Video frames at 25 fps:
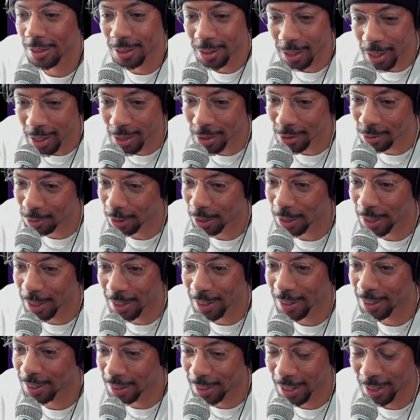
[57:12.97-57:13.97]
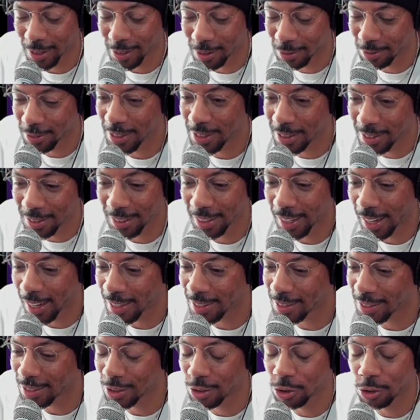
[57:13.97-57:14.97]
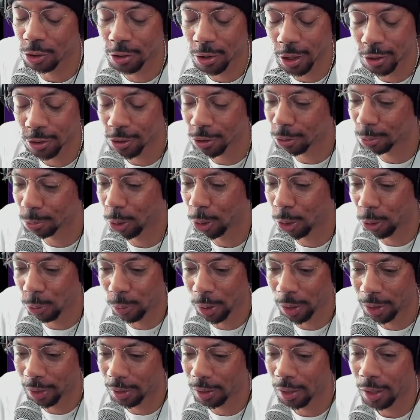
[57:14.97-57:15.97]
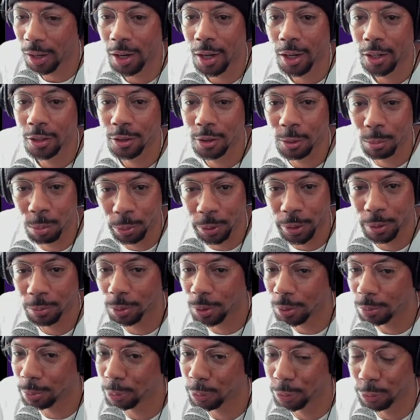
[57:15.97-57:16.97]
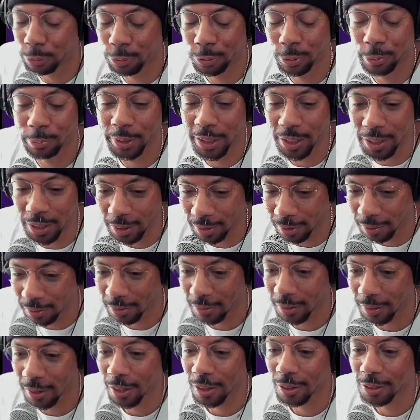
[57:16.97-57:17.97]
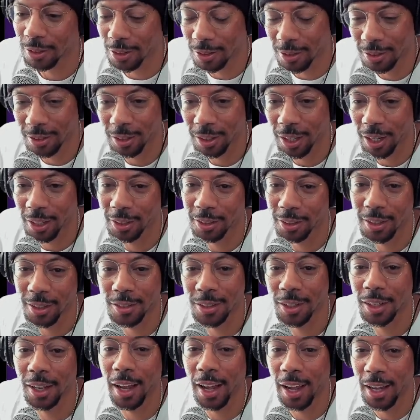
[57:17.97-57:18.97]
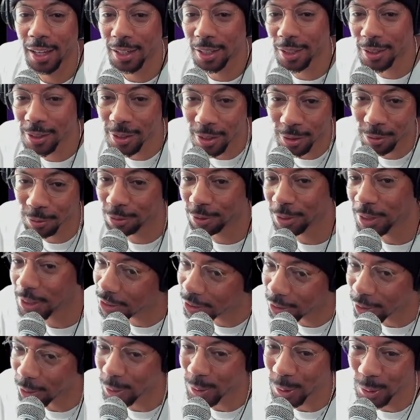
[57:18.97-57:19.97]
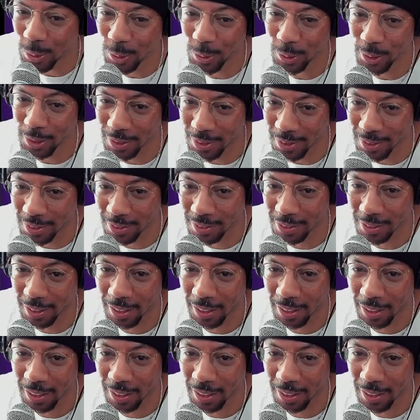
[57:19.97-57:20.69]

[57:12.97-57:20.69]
less fees and gas is such a smart way to bring people from ETH to Solana. They say, hey, here's some free Sol coins.